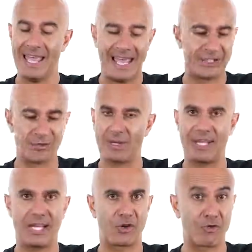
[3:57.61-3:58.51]
It's
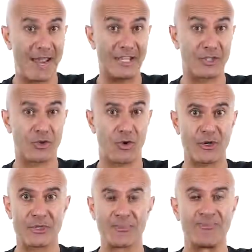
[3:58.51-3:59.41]
really a great
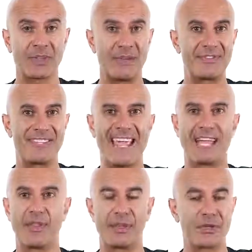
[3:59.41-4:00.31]
source of staying on the